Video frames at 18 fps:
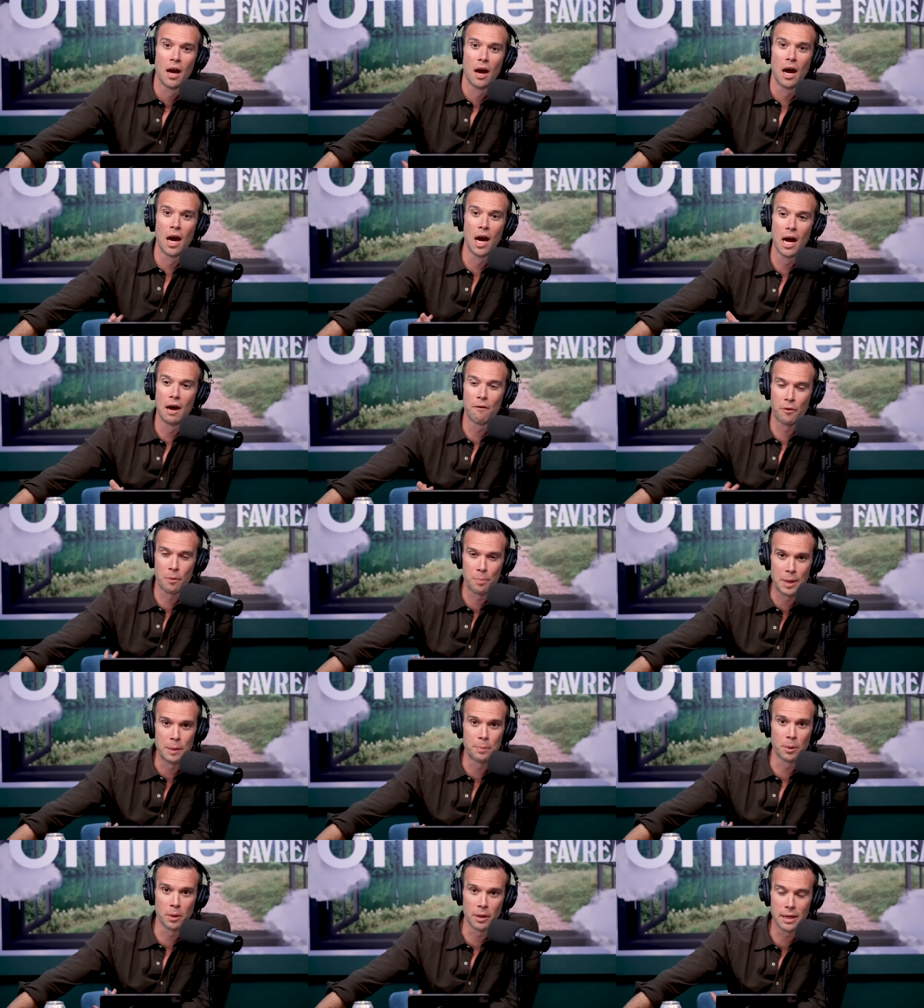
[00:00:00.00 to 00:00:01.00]
uh, for
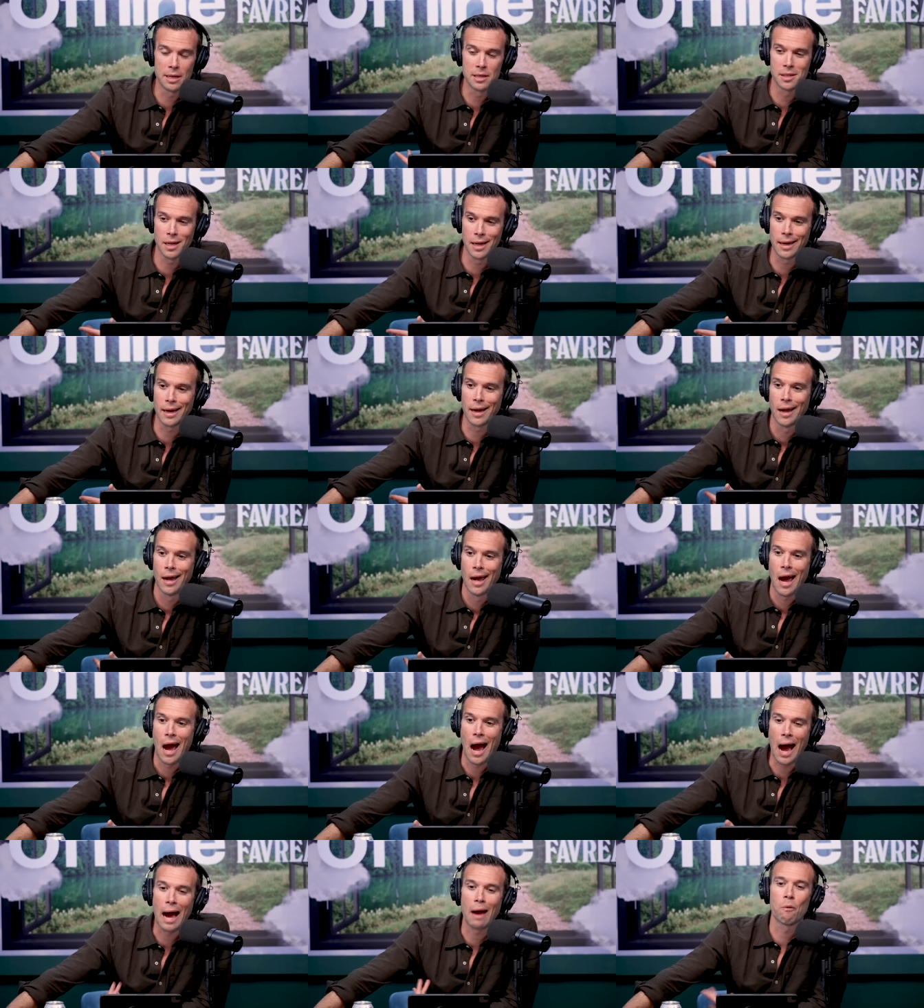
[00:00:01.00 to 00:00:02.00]
people is like
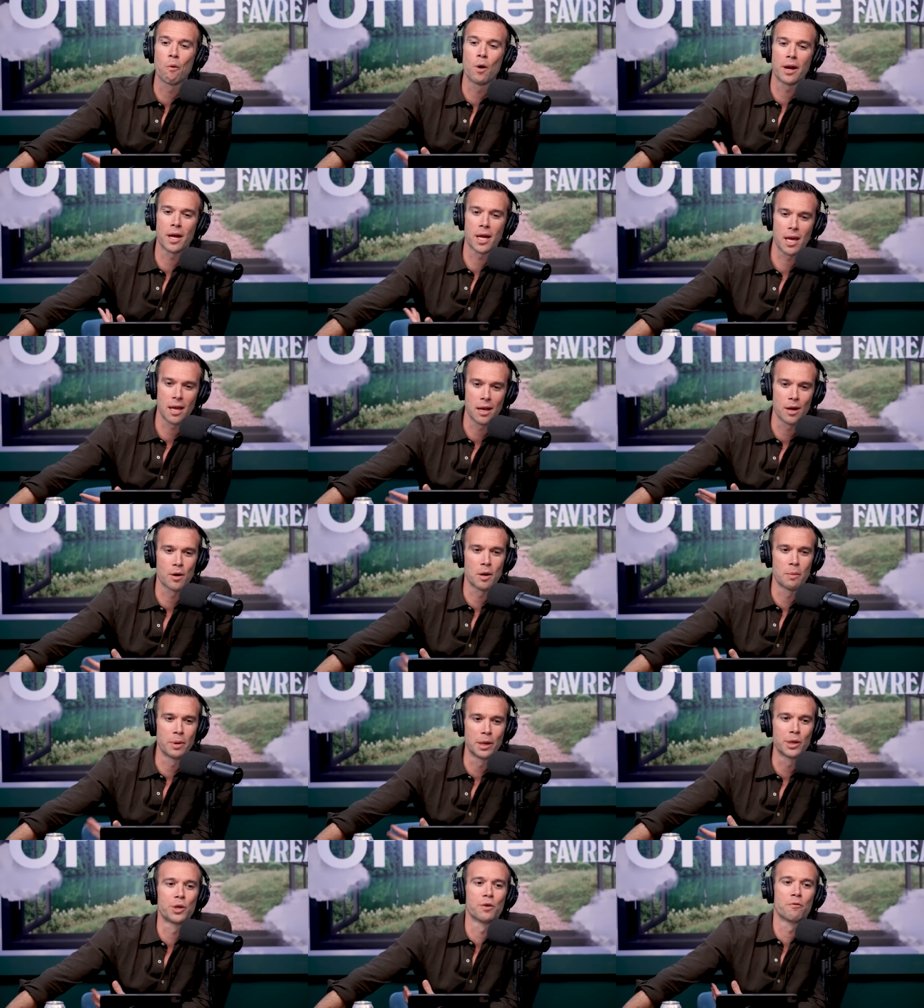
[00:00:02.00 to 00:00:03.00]
I want to hear a
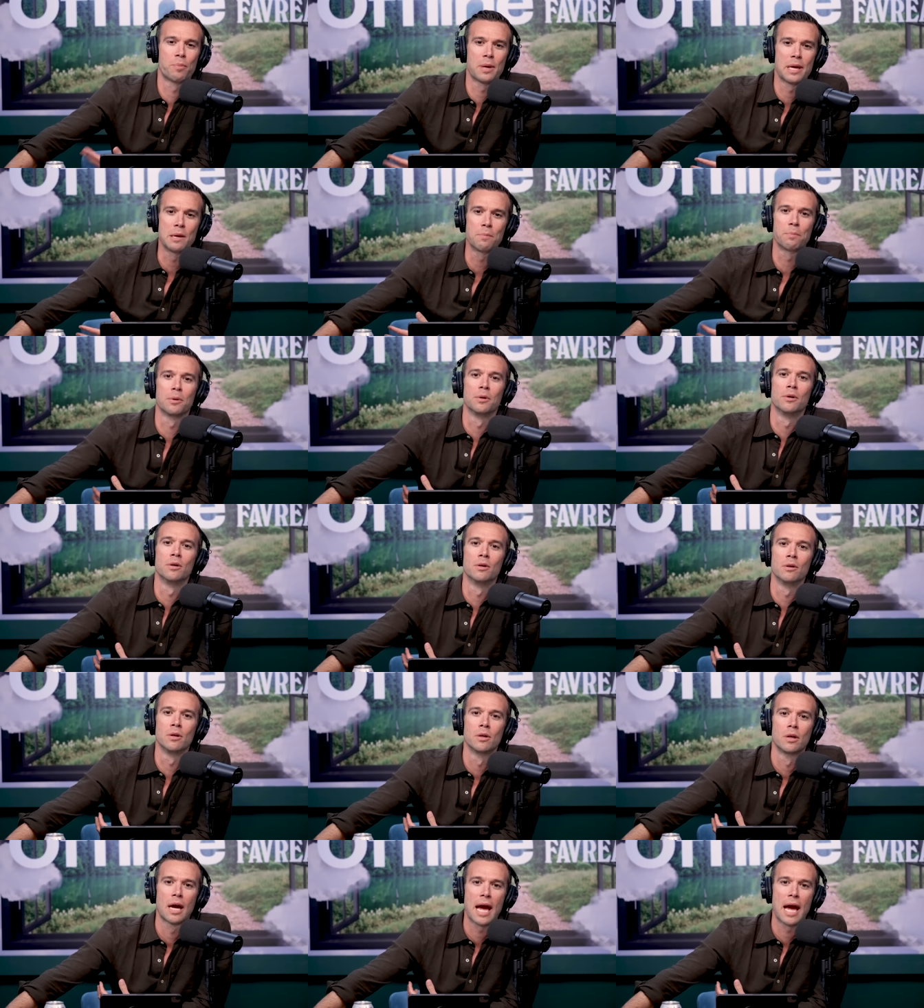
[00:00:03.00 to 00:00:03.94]
bunch of people